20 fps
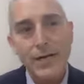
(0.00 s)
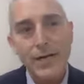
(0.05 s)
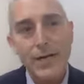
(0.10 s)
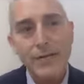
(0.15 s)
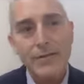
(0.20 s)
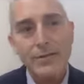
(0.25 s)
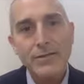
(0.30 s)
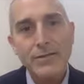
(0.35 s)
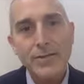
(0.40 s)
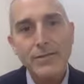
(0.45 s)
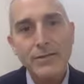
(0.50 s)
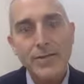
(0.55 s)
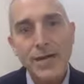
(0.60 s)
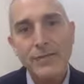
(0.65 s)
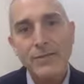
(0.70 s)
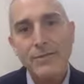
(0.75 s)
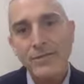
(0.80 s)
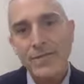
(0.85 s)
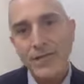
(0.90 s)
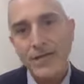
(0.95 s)
is
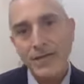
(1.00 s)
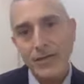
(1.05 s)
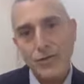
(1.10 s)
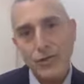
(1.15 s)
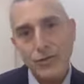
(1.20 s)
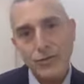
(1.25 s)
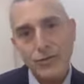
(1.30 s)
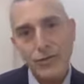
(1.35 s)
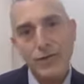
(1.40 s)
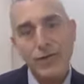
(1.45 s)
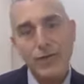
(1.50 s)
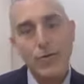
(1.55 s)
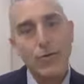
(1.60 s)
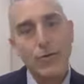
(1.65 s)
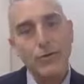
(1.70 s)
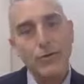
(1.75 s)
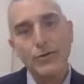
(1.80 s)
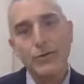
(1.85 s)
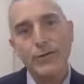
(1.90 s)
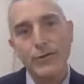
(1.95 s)
sometimes the injury
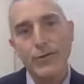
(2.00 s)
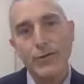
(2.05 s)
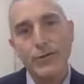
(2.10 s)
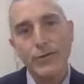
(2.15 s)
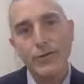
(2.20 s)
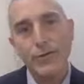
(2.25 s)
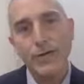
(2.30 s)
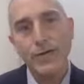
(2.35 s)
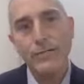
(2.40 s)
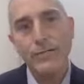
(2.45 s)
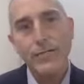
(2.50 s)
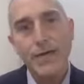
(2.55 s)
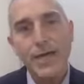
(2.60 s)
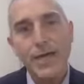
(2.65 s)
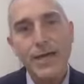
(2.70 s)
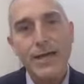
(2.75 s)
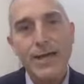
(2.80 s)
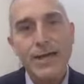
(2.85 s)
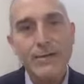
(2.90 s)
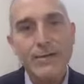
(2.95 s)
or the surgery
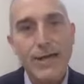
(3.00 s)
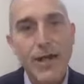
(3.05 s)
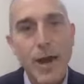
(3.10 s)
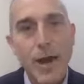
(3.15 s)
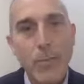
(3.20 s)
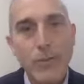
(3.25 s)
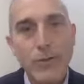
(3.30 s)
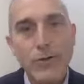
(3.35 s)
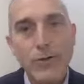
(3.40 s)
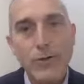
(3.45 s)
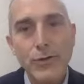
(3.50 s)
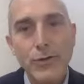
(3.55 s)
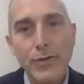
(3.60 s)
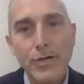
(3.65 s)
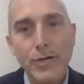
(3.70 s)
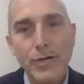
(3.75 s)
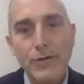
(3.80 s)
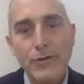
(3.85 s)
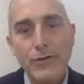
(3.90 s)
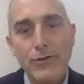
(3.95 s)
is an
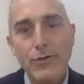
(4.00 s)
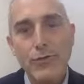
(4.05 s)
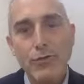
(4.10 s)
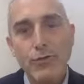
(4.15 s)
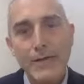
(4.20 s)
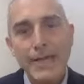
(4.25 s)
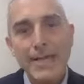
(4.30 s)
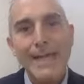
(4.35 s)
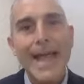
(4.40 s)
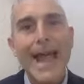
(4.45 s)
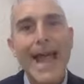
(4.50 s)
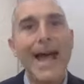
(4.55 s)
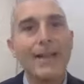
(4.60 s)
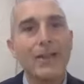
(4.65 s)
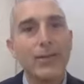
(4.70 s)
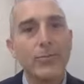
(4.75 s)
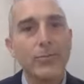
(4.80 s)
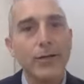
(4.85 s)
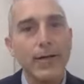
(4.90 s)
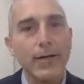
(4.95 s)
opportunity to
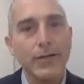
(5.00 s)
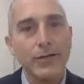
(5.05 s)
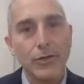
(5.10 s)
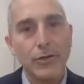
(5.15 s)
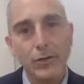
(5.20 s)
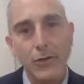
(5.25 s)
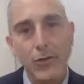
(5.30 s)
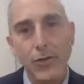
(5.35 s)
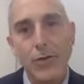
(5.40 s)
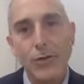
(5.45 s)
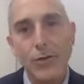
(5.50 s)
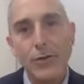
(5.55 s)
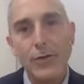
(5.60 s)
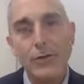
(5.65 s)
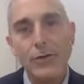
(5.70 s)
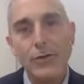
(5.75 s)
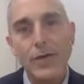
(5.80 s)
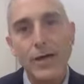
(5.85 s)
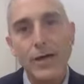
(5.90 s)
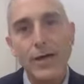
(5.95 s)
recalibrate your
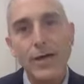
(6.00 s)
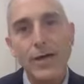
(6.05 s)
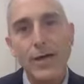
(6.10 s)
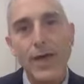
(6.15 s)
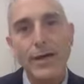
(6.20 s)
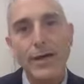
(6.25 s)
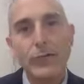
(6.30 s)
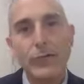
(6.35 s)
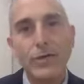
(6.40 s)
goals and